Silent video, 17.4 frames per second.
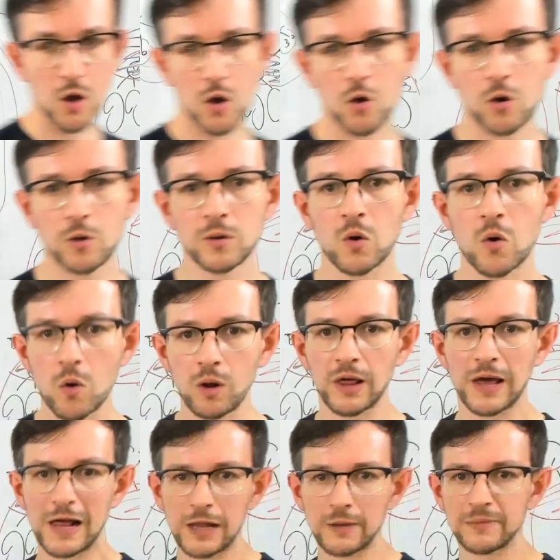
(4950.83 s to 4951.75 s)
on
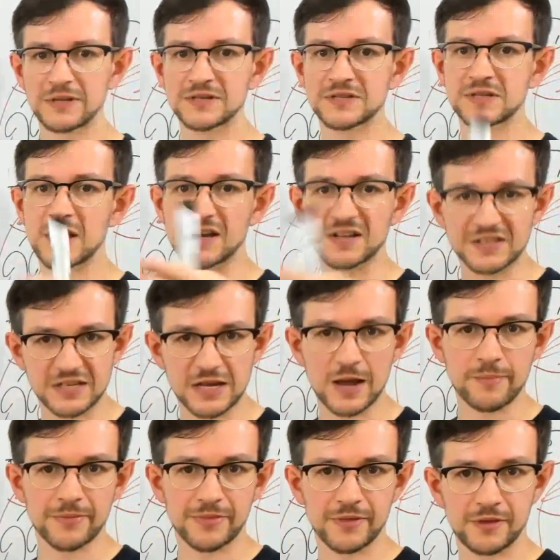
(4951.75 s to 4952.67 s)
all elements
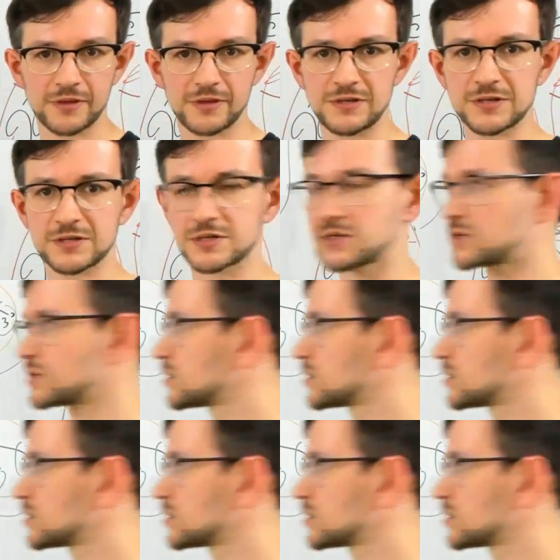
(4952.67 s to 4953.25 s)
except this